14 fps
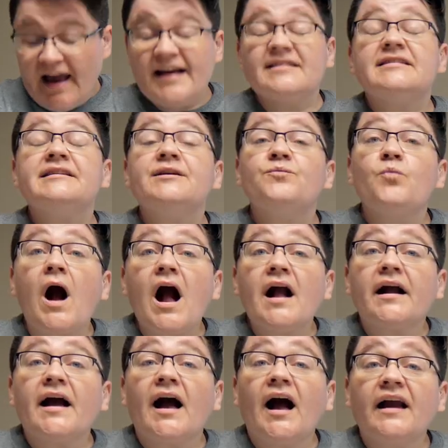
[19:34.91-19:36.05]
and see
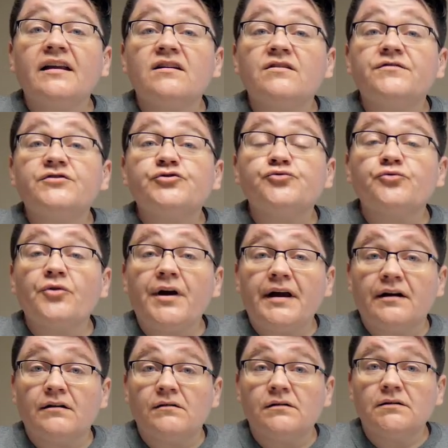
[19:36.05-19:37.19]
what kind of
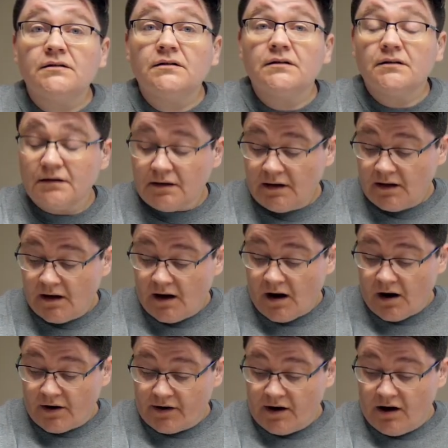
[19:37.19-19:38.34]
trail
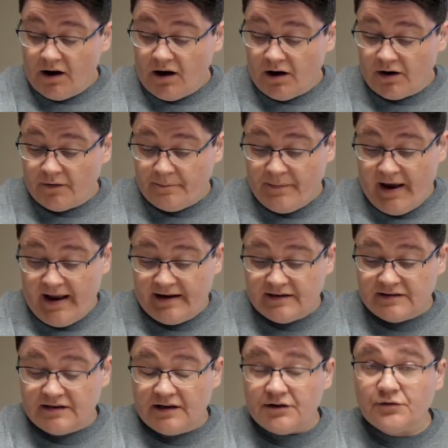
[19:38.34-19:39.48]
our car
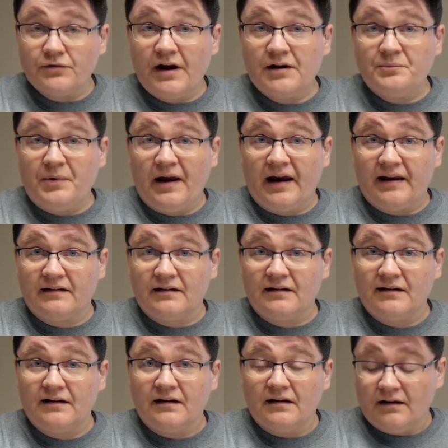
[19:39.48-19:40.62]
makes in the red paint.
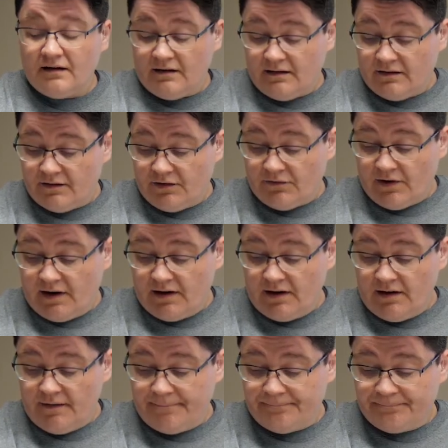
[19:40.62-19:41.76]
You
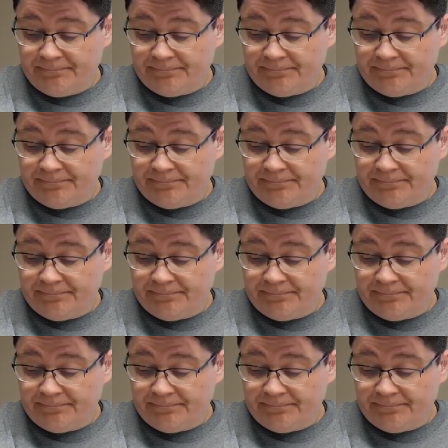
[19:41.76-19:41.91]
ready?